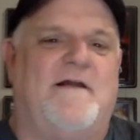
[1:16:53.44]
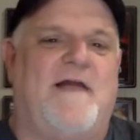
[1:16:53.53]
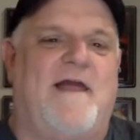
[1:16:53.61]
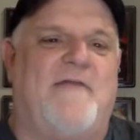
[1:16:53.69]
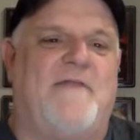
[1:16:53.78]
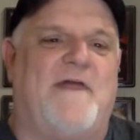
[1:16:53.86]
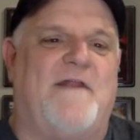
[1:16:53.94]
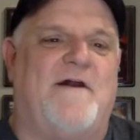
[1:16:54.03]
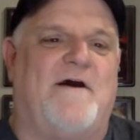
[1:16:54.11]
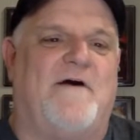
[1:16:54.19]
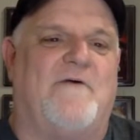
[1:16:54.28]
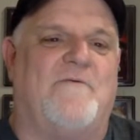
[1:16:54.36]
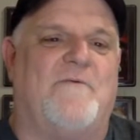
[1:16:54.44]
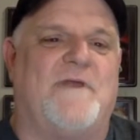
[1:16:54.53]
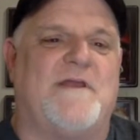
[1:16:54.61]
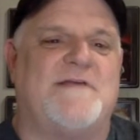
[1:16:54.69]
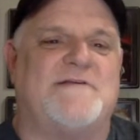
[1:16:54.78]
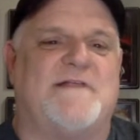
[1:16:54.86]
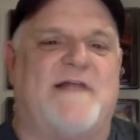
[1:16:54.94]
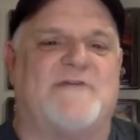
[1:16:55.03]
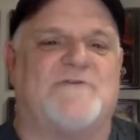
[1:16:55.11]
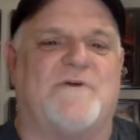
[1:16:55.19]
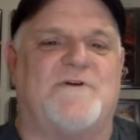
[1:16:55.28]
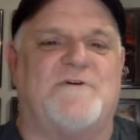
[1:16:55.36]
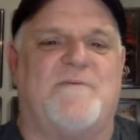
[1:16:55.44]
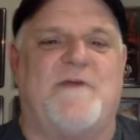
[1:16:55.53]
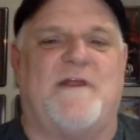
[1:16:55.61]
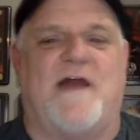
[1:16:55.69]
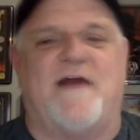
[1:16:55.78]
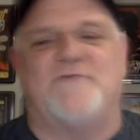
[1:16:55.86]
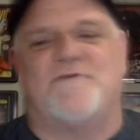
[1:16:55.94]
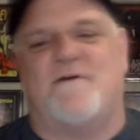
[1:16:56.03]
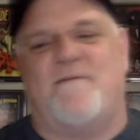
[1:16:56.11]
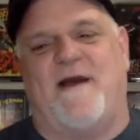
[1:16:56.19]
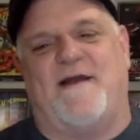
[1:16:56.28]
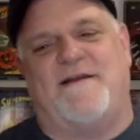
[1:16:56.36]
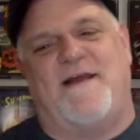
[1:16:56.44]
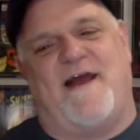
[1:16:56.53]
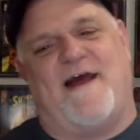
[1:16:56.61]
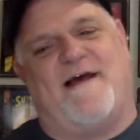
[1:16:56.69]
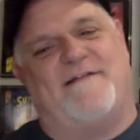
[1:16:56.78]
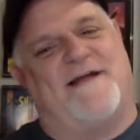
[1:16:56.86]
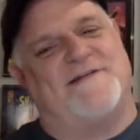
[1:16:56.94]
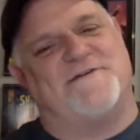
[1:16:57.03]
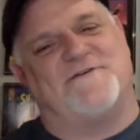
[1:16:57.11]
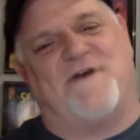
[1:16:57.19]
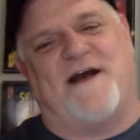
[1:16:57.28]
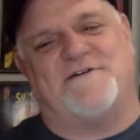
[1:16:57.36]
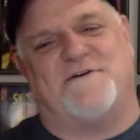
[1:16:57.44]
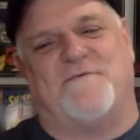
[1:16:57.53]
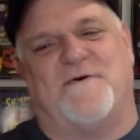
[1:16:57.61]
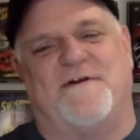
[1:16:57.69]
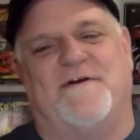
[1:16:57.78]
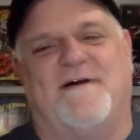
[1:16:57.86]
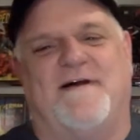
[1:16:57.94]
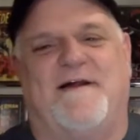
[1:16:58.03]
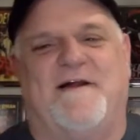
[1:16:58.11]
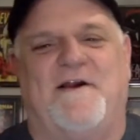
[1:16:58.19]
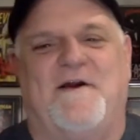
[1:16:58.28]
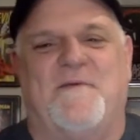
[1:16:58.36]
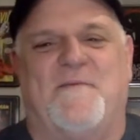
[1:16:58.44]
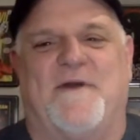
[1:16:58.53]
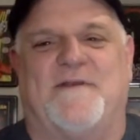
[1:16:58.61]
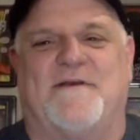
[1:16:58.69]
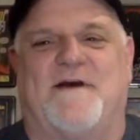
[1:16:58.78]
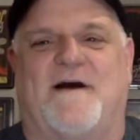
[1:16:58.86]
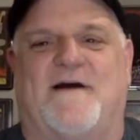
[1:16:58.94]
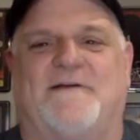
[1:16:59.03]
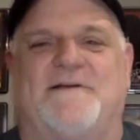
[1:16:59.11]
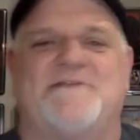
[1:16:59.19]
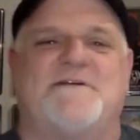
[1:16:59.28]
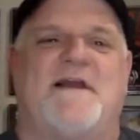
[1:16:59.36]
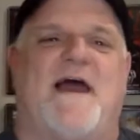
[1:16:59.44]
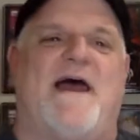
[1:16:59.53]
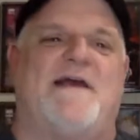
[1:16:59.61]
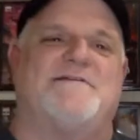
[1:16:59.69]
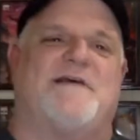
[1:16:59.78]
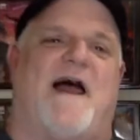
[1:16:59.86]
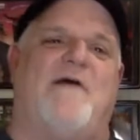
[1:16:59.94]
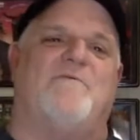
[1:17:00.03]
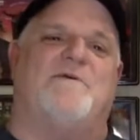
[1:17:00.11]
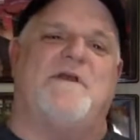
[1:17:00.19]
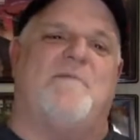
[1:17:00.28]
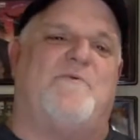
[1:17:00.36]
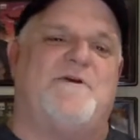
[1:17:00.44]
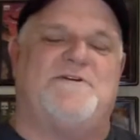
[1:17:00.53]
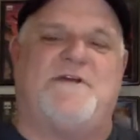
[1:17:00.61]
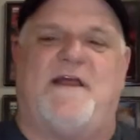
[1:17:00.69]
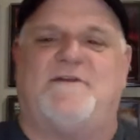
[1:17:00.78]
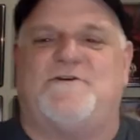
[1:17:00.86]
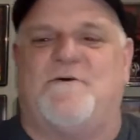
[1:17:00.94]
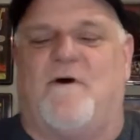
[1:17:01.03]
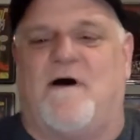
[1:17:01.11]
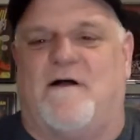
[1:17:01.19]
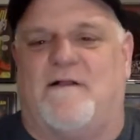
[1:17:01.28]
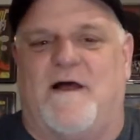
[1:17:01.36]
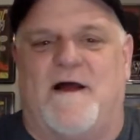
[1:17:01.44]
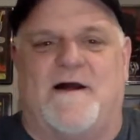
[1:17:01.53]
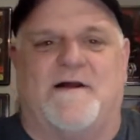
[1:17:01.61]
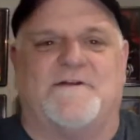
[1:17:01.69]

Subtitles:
And then Ricky said that story should be an Ice Cream Man. Yeah, that's a tragic one. But listen, guys, I really appreciate you all